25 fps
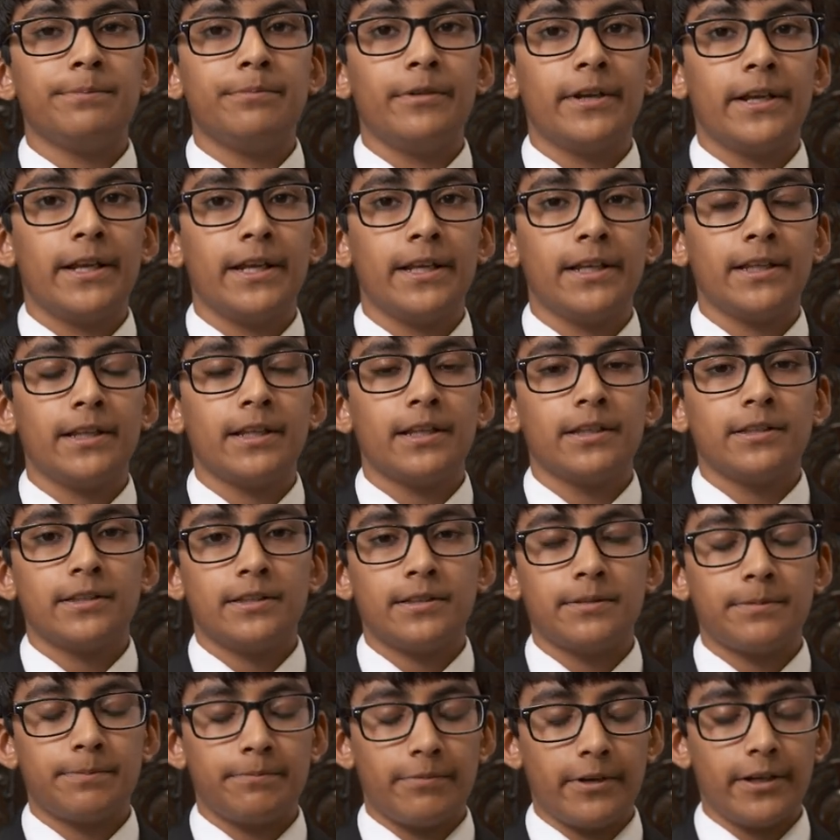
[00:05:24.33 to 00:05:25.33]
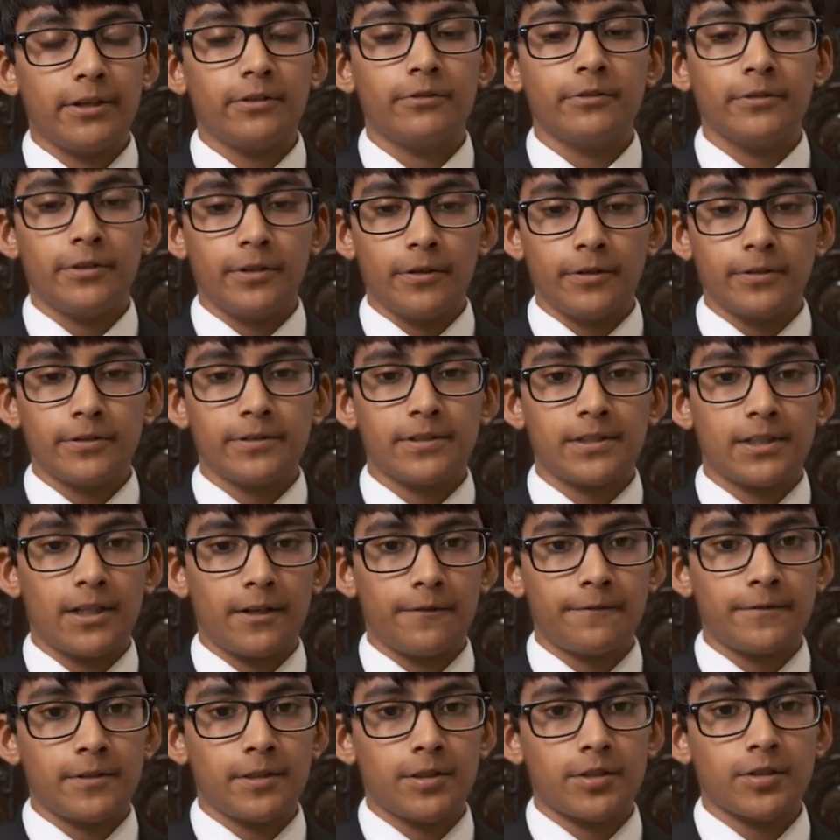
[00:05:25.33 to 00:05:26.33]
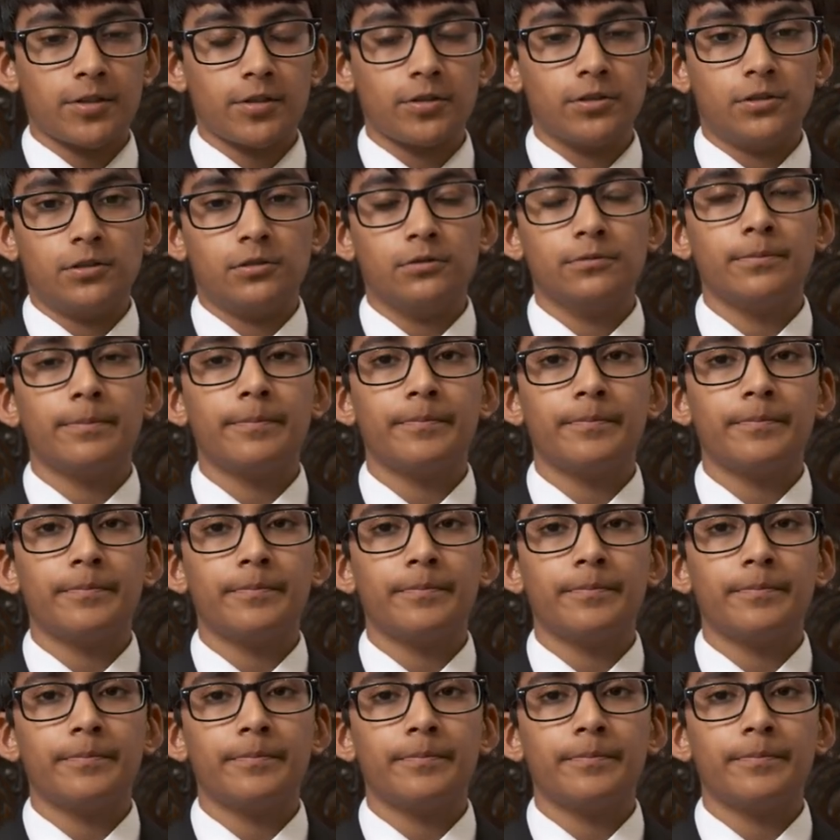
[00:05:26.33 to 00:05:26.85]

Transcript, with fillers: bring, bring all your stuff to school.